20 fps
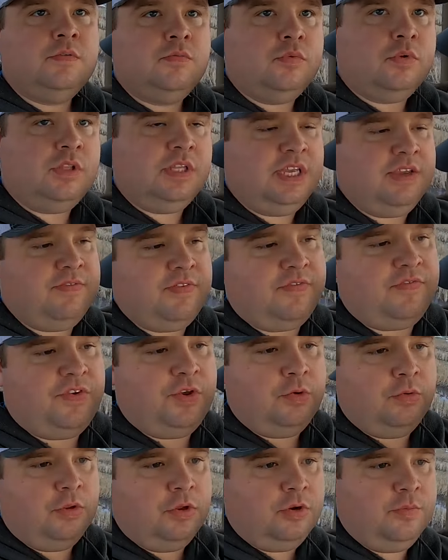We'll leave a
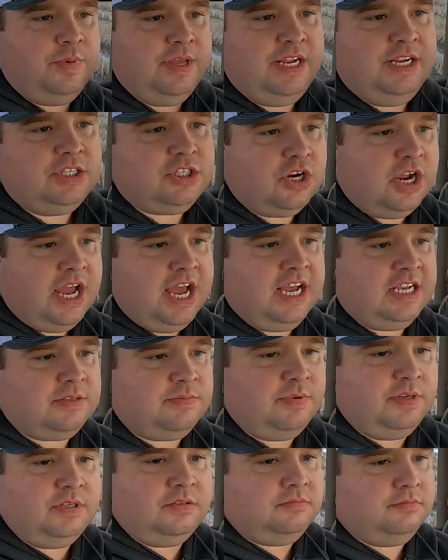few little bitty tracks,
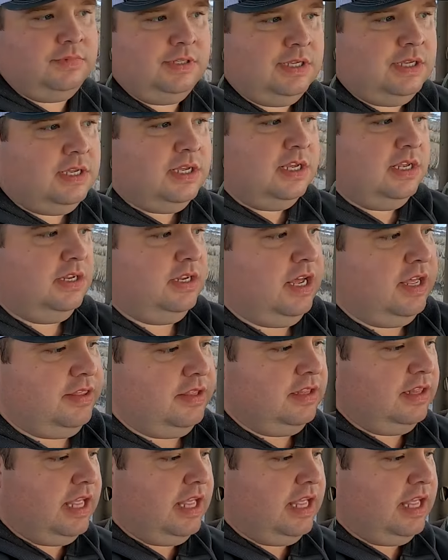but nothing